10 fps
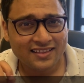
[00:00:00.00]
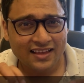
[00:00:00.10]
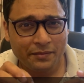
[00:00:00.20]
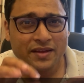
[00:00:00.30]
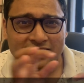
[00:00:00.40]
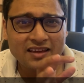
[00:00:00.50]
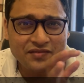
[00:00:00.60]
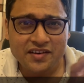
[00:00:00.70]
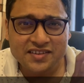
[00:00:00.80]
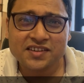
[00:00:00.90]
I mean, if
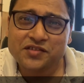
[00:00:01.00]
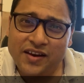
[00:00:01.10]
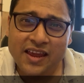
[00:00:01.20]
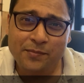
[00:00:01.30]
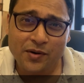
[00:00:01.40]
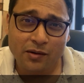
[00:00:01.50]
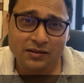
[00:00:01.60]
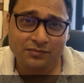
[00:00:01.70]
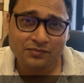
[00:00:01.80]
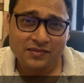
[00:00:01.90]
there is a tricky
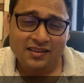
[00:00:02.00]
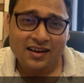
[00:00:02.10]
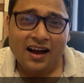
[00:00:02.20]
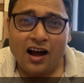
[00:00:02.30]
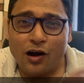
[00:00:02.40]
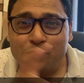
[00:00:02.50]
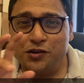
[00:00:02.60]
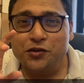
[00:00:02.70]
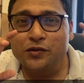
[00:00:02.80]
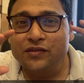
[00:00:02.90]
problem, how do
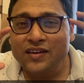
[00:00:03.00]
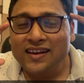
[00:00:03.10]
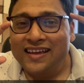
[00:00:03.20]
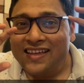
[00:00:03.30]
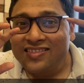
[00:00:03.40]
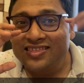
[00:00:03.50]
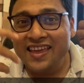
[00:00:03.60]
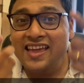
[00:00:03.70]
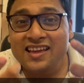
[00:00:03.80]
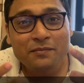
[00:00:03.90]
you even
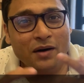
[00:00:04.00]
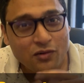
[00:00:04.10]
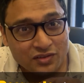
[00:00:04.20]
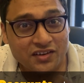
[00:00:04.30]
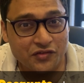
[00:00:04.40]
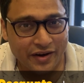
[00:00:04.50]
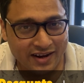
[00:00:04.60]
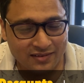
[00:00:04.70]
think about the trick?